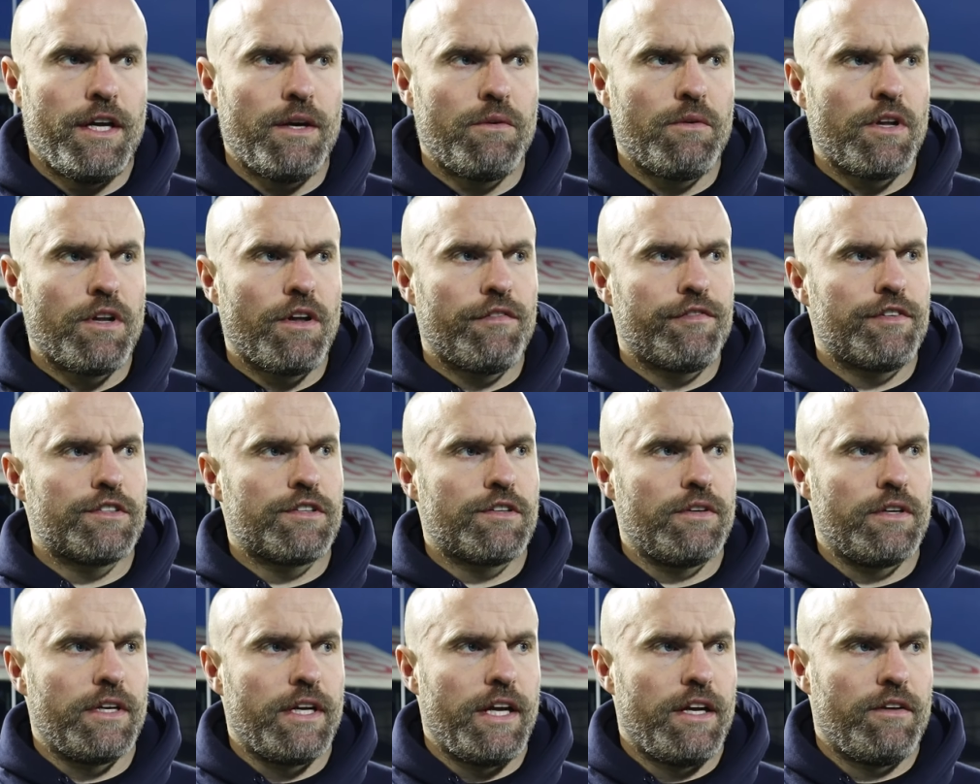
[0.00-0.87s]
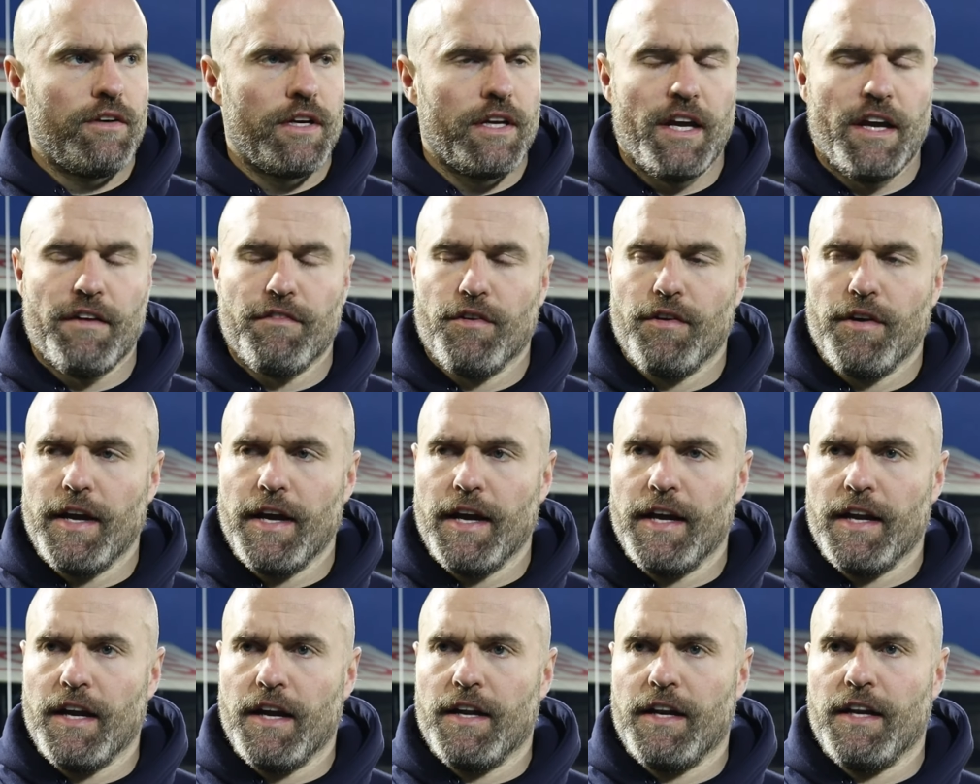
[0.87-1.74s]
yeah well obviously we, we gave
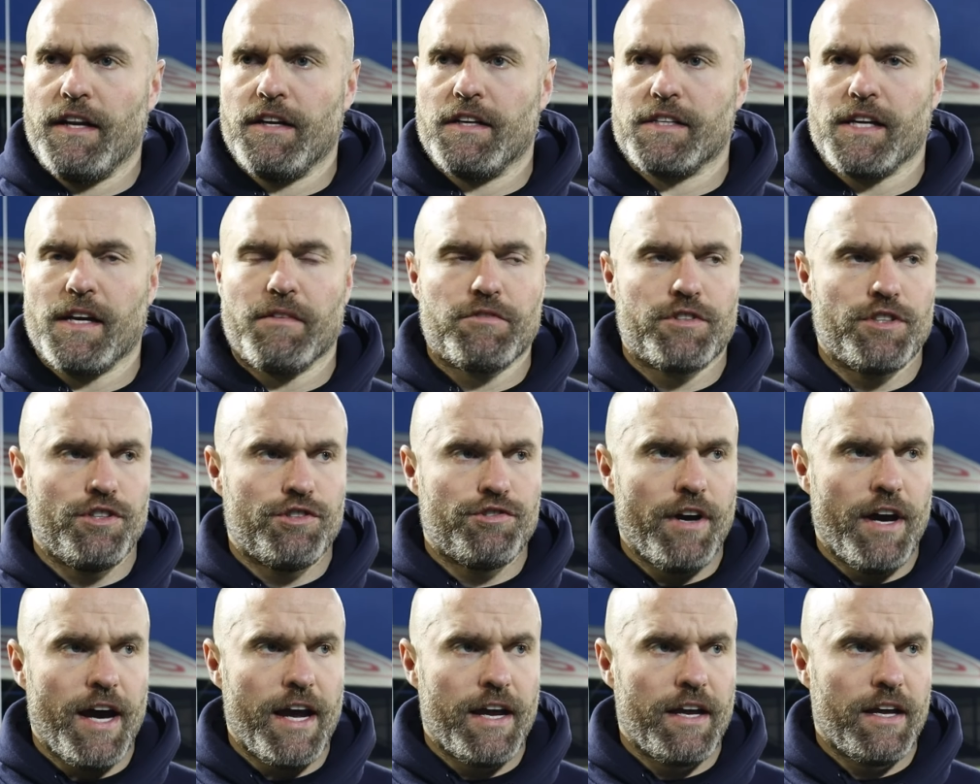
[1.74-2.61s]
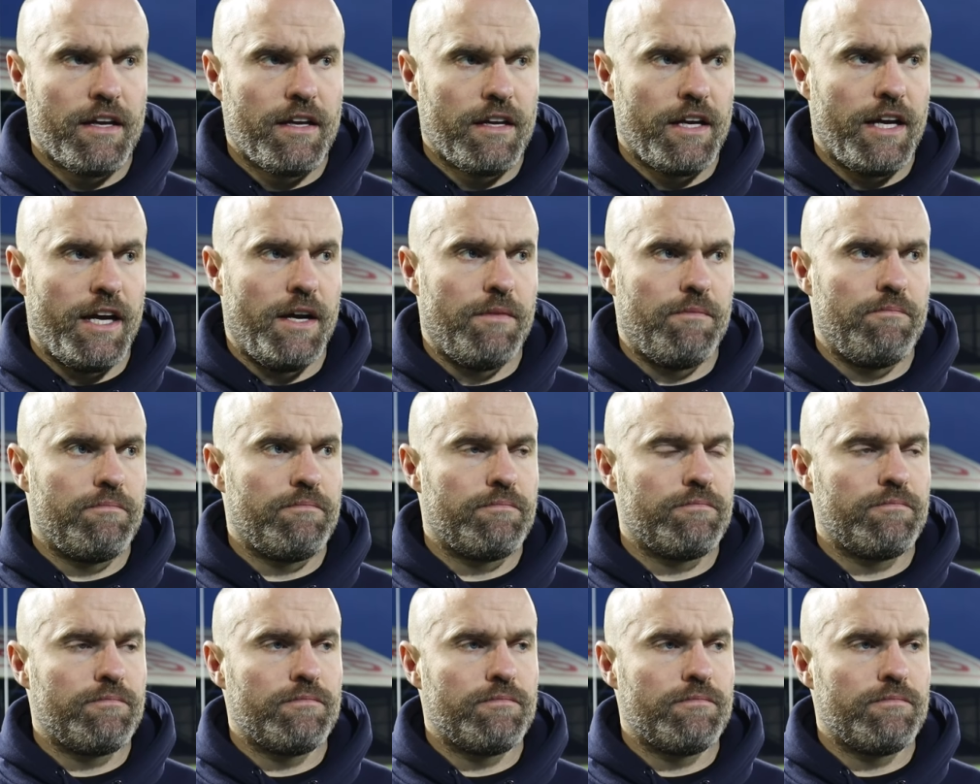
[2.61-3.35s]
away an interception try um,